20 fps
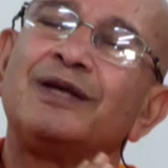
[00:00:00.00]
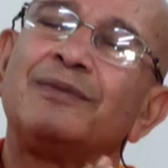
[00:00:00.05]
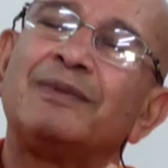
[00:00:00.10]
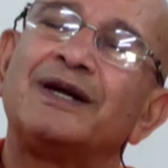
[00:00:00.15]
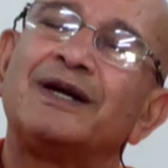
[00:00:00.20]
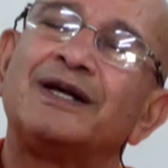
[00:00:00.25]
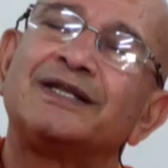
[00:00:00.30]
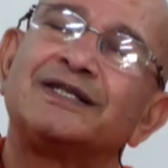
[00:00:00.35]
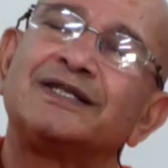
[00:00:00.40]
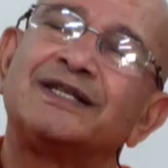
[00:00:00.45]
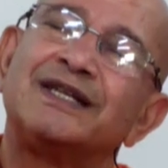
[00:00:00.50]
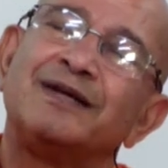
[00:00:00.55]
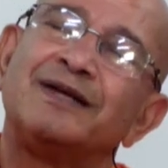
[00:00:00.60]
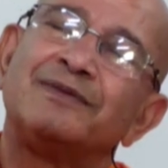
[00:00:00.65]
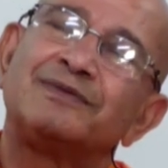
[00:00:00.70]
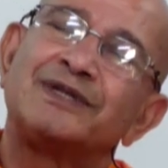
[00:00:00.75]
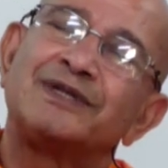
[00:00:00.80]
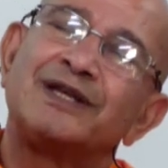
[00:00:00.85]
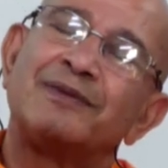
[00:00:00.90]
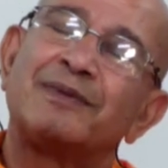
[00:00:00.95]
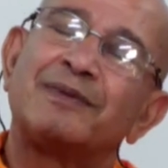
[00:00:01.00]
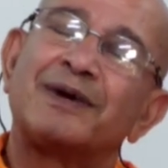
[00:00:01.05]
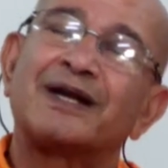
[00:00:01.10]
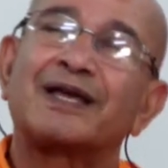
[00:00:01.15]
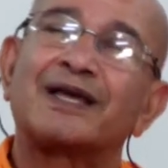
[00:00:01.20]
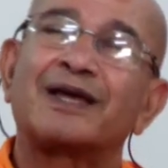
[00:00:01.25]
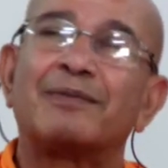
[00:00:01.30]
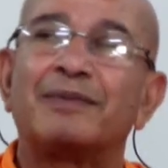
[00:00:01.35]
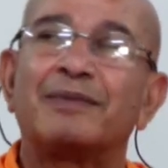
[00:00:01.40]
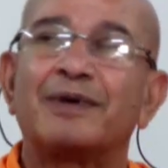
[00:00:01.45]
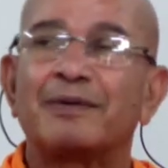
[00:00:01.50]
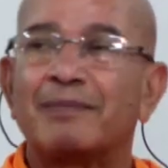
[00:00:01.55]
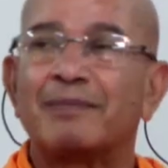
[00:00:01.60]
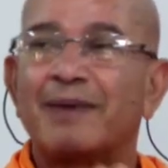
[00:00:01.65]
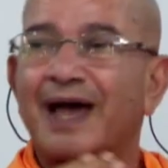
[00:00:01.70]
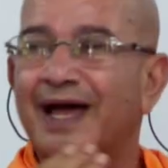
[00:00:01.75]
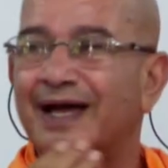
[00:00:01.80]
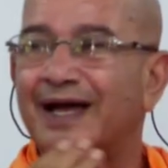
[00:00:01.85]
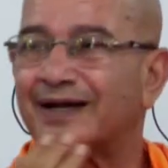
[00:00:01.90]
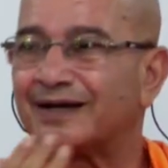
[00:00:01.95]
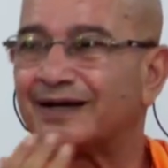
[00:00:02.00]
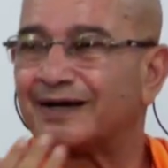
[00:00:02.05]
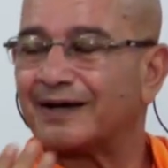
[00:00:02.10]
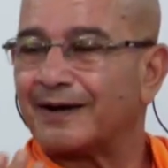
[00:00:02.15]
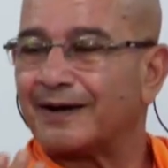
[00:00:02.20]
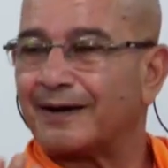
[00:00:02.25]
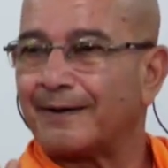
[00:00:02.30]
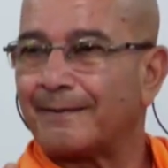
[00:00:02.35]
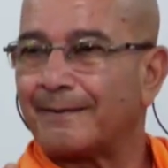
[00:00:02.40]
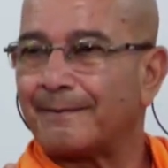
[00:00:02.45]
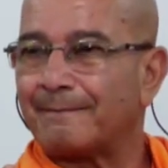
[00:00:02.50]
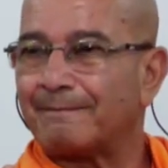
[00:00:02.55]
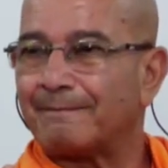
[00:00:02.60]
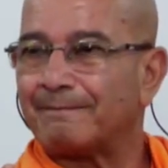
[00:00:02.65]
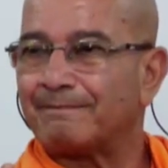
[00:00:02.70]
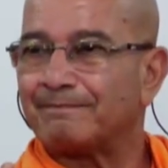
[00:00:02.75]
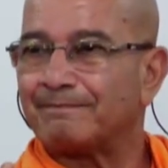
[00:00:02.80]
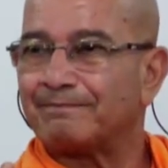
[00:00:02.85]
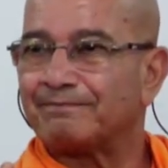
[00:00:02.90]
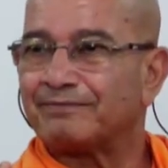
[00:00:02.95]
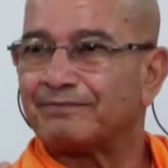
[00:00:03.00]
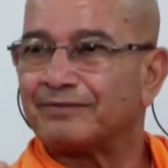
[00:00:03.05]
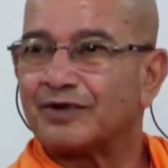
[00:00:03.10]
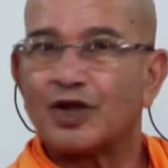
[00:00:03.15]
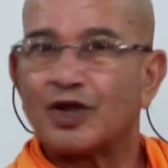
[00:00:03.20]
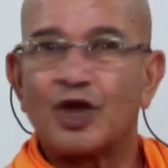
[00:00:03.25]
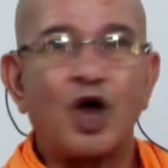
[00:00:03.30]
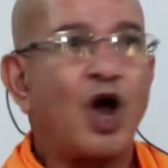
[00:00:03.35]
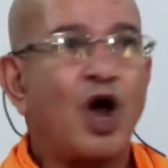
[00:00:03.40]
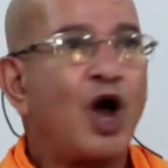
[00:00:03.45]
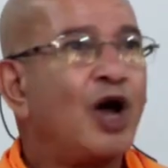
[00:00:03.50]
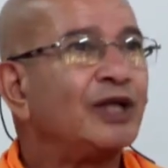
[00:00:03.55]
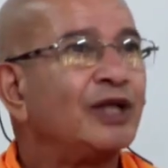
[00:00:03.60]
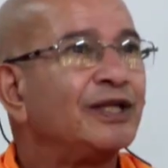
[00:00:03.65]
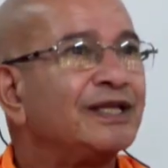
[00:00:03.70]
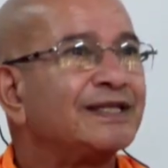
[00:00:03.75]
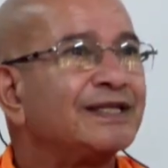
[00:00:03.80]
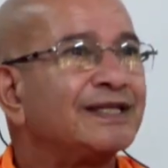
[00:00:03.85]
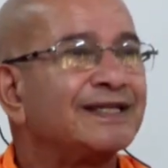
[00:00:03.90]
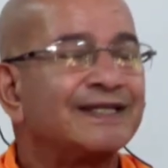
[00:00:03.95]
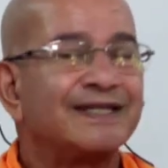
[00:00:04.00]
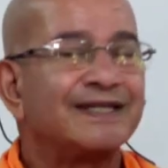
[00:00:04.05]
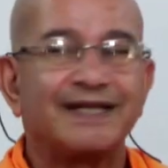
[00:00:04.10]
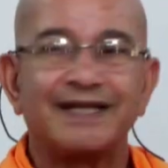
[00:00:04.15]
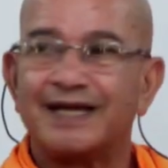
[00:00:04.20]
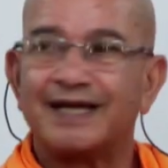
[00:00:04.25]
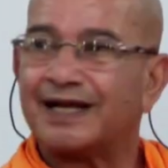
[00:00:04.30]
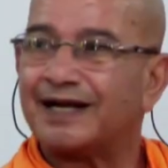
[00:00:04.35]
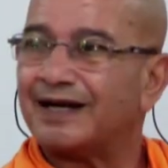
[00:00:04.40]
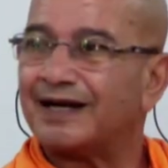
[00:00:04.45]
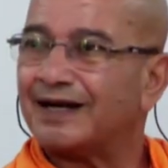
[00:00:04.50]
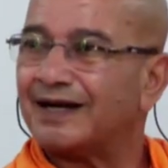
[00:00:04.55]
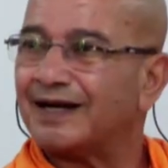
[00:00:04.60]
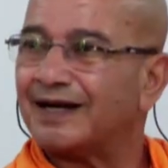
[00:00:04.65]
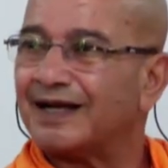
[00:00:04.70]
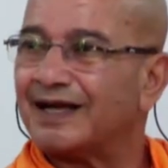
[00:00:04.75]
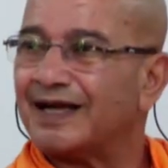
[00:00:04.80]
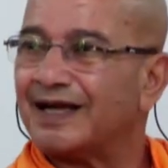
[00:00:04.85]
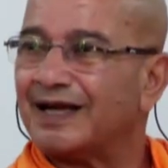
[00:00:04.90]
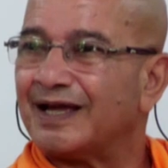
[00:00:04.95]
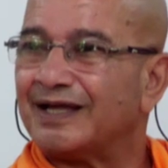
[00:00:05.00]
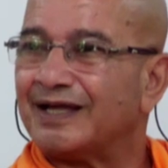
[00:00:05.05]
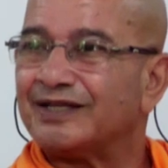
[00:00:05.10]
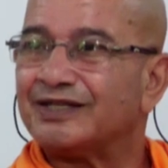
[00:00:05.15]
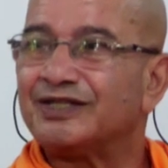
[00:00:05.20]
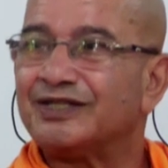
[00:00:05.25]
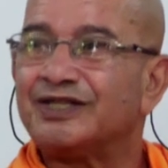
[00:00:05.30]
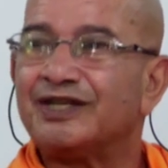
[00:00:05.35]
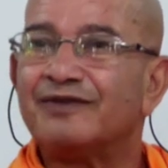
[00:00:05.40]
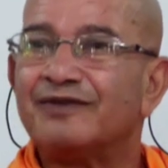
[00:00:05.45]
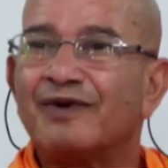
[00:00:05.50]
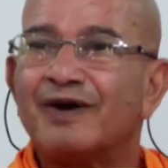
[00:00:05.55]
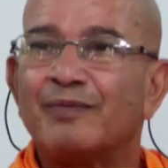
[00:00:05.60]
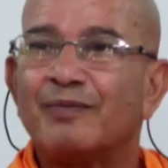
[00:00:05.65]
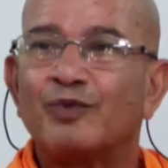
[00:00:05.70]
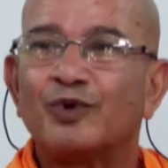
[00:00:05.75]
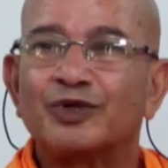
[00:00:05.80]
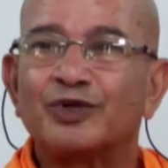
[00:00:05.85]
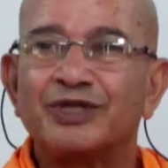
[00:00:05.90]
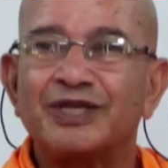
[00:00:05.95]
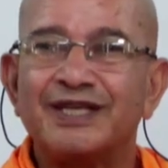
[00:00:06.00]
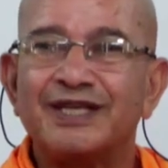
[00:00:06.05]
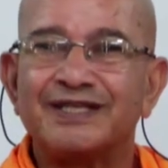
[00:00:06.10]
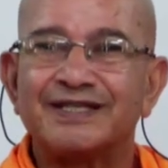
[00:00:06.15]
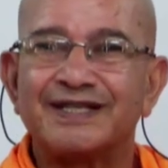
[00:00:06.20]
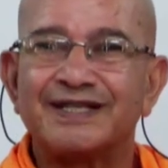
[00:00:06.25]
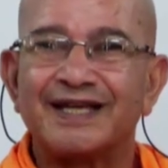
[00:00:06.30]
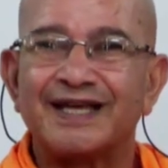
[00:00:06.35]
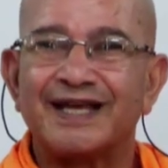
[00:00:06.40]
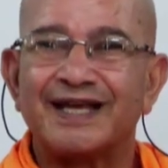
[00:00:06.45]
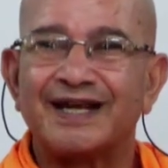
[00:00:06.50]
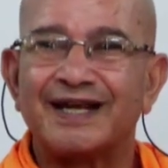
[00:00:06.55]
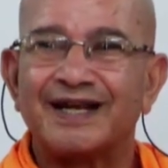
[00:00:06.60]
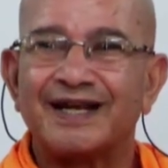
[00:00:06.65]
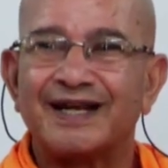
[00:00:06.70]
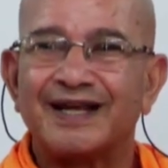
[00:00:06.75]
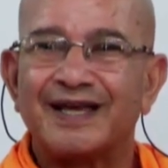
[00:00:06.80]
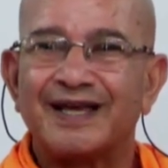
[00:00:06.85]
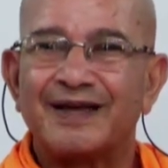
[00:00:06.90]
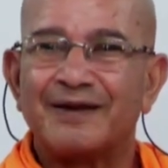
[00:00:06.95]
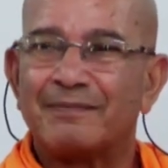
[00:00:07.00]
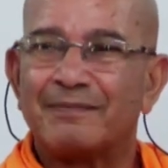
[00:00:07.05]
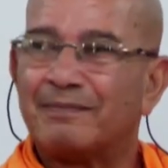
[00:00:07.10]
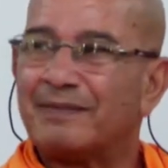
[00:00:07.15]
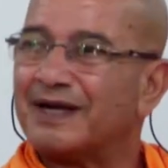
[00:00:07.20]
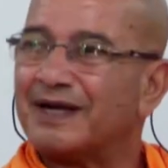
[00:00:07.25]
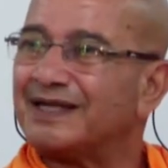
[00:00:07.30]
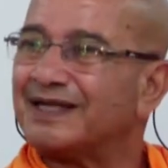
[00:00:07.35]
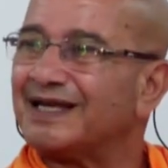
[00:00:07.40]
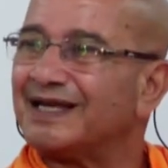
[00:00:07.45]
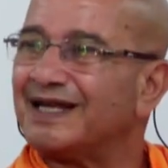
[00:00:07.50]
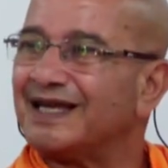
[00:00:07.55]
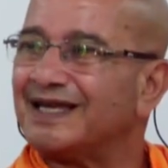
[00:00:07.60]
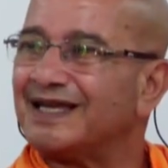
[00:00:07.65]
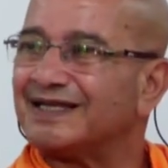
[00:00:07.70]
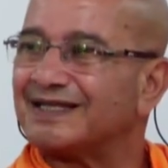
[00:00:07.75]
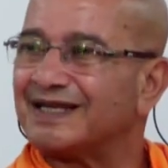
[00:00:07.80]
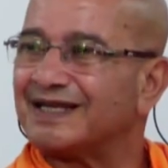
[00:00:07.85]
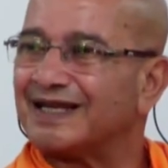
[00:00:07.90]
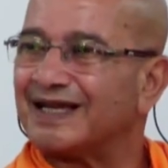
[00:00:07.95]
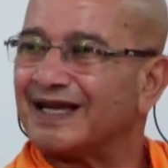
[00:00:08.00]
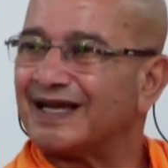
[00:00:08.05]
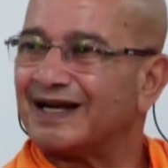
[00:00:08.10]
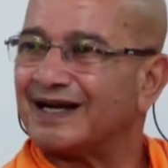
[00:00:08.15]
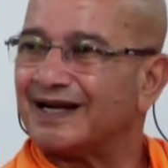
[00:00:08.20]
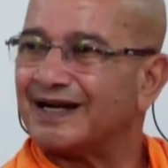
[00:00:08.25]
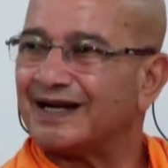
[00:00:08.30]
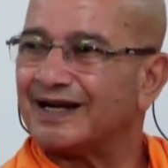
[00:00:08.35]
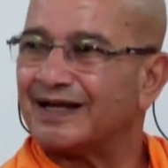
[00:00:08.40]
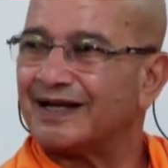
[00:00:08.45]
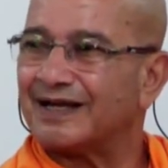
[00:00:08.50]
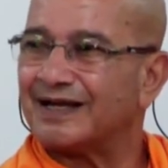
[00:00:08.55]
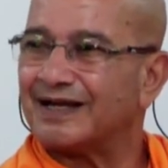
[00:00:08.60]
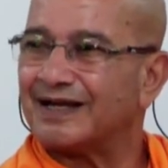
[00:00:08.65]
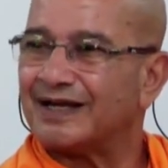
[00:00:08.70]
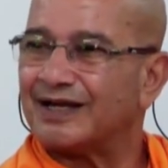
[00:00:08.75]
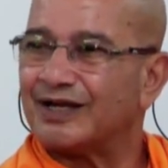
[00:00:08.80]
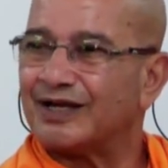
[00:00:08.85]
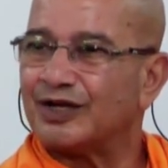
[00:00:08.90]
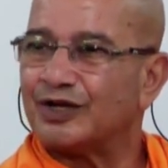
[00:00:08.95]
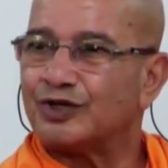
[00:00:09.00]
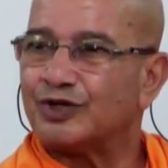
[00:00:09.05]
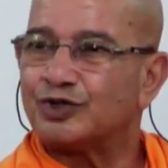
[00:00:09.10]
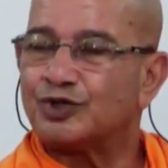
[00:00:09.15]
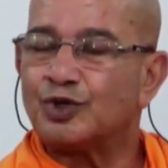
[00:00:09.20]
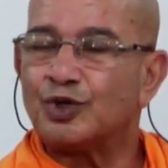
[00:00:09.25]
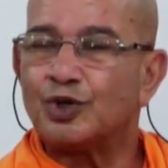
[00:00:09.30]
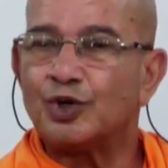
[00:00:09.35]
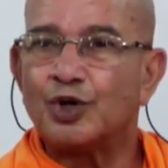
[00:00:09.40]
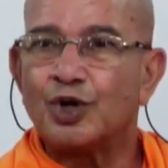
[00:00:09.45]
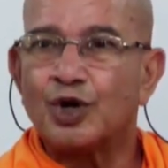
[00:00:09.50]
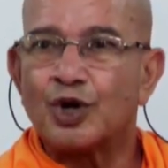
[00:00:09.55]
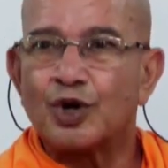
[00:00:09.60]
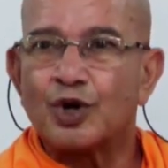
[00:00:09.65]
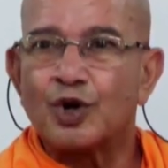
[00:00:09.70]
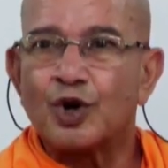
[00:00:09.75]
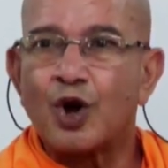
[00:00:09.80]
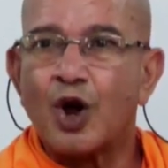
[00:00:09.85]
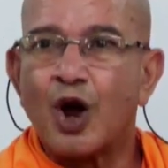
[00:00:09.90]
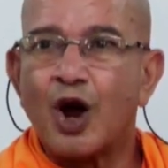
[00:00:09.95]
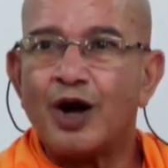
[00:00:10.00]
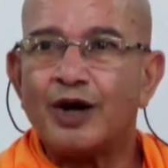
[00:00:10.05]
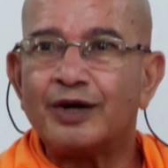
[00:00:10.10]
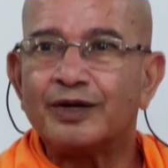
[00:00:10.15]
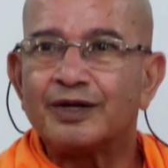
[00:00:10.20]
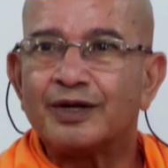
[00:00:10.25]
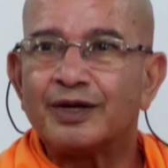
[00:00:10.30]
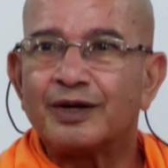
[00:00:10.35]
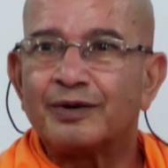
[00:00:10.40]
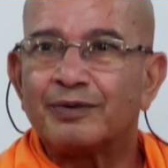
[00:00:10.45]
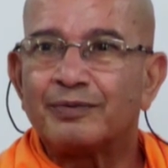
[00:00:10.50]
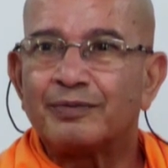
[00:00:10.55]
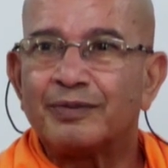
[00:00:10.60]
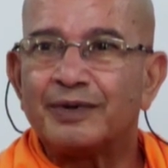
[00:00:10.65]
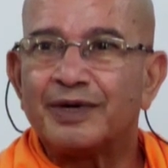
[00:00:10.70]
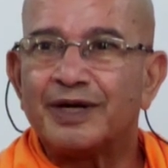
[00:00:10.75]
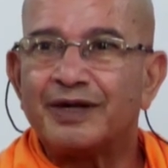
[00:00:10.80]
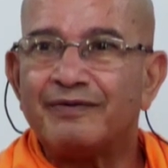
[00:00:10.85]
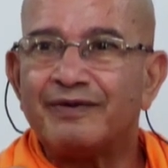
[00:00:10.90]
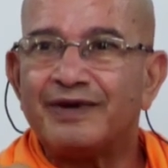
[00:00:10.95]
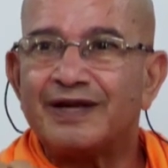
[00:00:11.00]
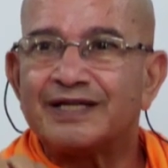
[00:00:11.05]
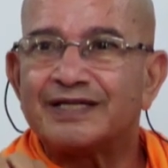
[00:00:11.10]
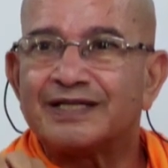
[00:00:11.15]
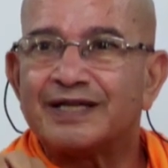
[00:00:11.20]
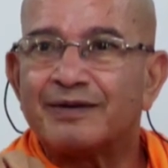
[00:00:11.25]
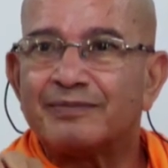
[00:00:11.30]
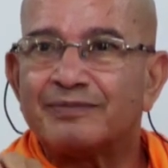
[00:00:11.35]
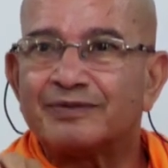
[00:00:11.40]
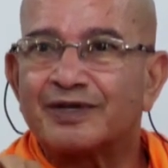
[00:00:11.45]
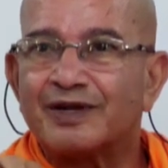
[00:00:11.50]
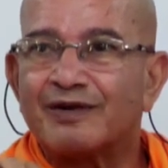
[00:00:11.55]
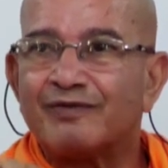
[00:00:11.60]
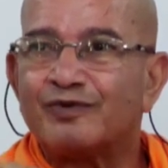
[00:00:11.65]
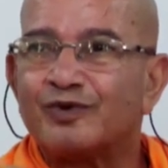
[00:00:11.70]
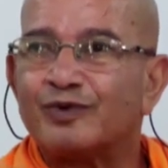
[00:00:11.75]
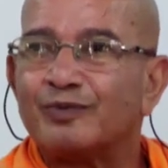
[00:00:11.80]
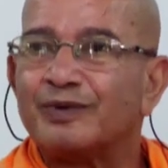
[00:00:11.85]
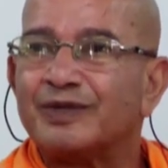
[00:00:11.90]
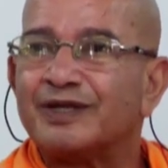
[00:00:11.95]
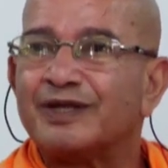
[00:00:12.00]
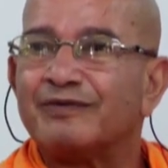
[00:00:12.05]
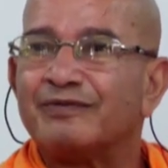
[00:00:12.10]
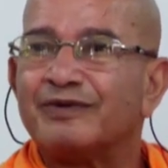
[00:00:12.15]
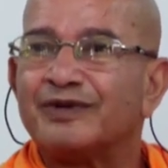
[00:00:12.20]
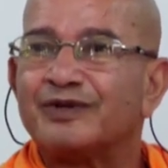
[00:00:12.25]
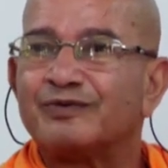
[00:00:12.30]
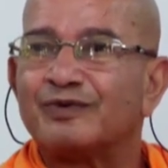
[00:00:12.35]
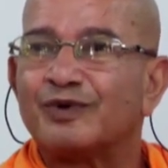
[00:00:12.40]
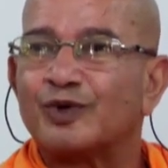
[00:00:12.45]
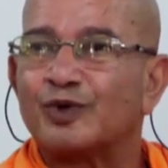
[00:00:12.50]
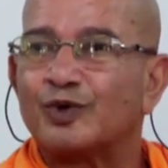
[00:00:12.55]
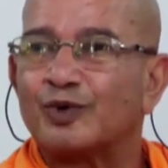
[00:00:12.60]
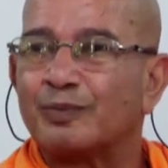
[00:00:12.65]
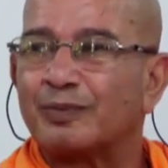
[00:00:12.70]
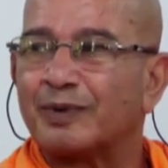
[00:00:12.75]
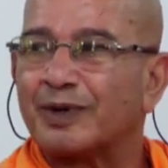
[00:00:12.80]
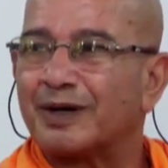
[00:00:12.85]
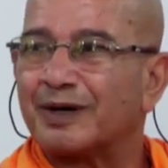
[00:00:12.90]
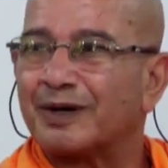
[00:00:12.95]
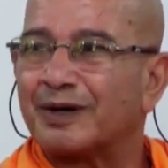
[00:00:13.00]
and sleep and coming back. All this is real. Jiva, Mukti is real, Bandhana is real. So God reveals Himself to be the Vishwarupa.